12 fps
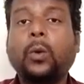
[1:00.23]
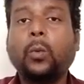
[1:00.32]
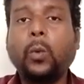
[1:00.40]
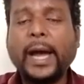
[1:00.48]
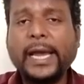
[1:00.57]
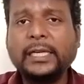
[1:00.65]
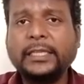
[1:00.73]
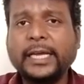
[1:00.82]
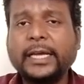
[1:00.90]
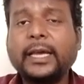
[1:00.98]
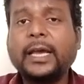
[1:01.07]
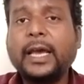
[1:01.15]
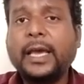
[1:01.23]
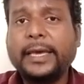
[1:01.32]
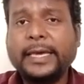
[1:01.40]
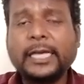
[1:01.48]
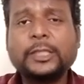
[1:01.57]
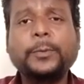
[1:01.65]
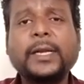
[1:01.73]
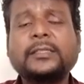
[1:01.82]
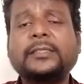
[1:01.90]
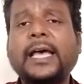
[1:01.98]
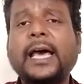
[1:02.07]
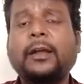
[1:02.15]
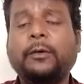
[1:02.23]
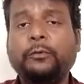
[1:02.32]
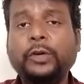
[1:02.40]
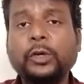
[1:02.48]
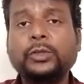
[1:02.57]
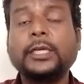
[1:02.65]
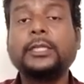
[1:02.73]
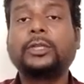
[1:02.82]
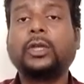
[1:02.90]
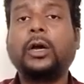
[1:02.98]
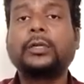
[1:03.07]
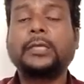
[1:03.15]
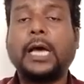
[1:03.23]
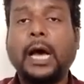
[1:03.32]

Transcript: while they express their views and thoughts